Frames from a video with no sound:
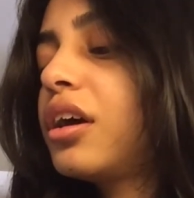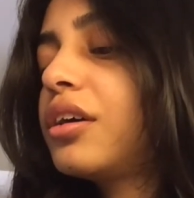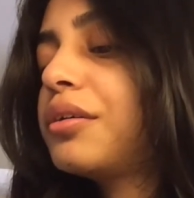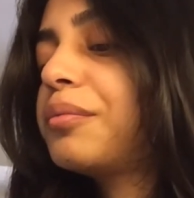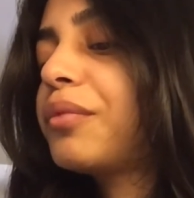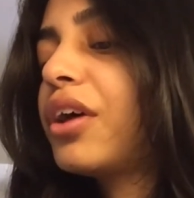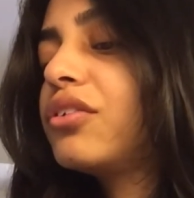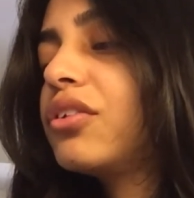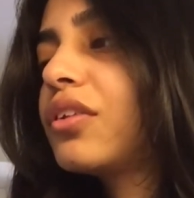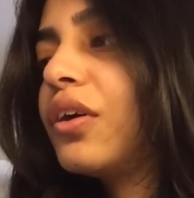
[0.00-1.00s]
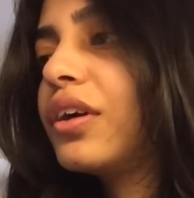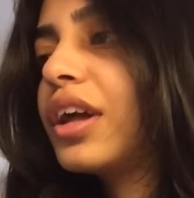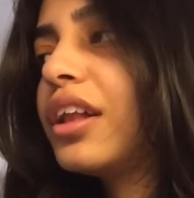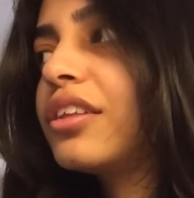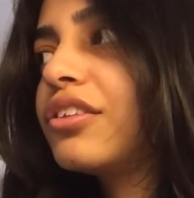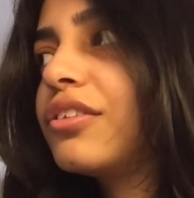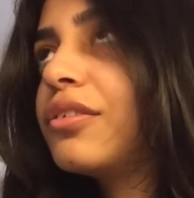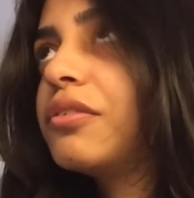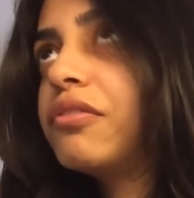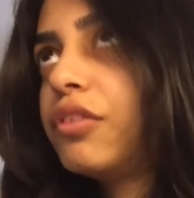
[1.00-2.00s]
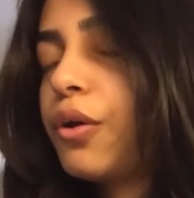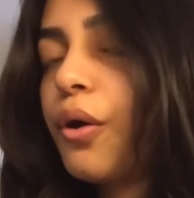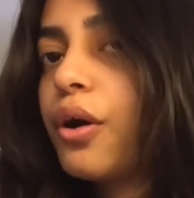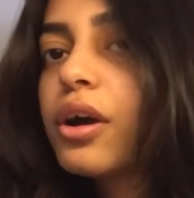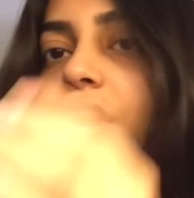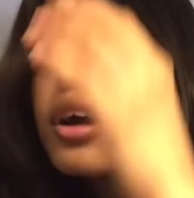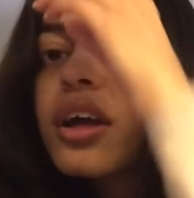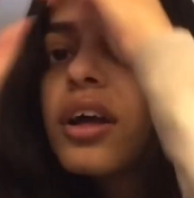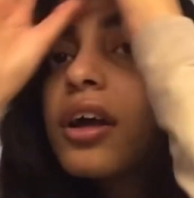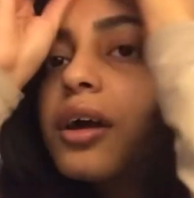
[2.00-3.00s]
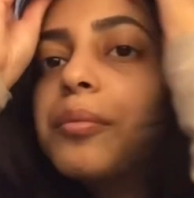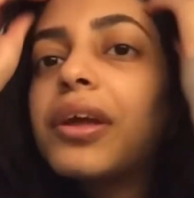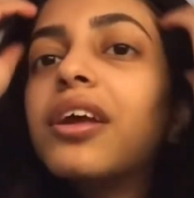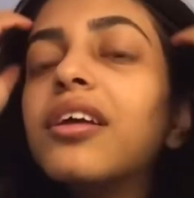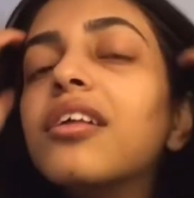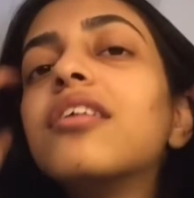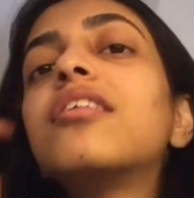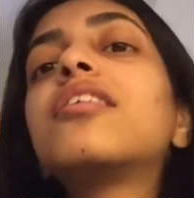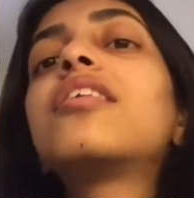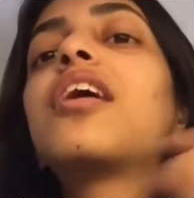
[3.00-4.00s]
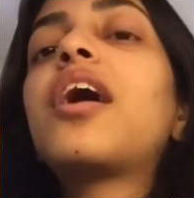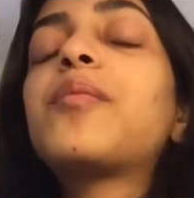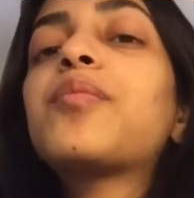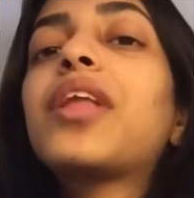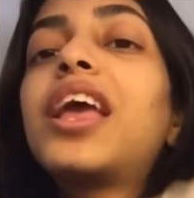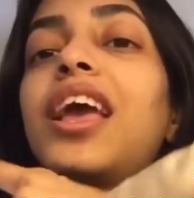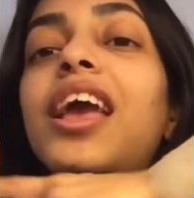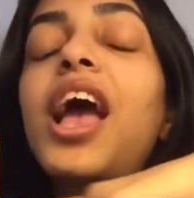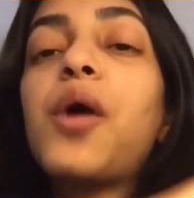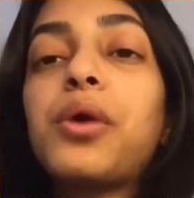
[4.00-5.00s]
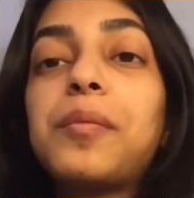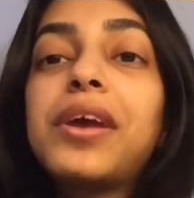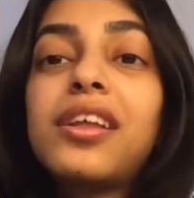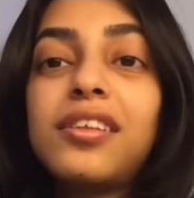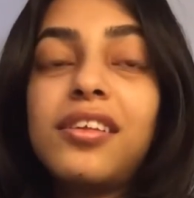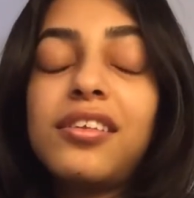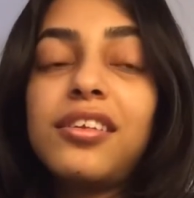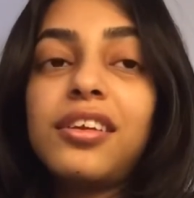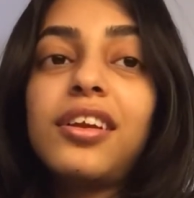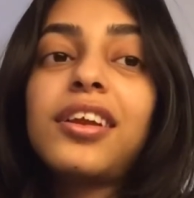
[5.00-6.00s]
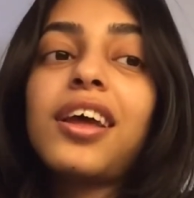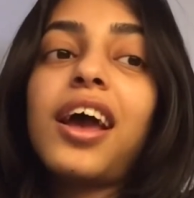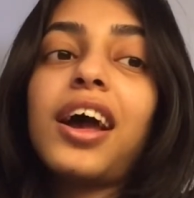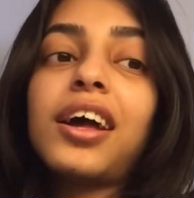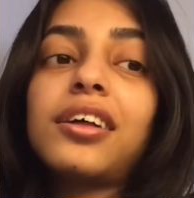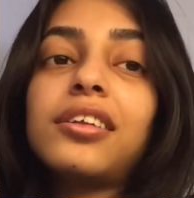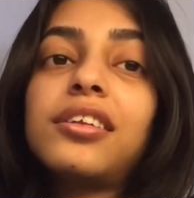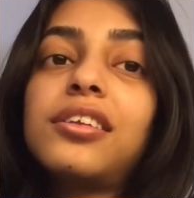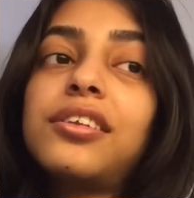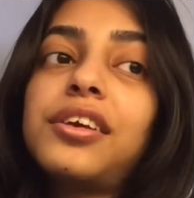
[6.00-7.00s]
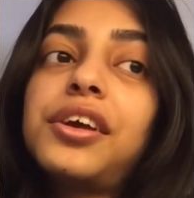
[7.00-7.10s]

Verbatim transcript: I just thought I'll vlog because A, I want to be consistent, and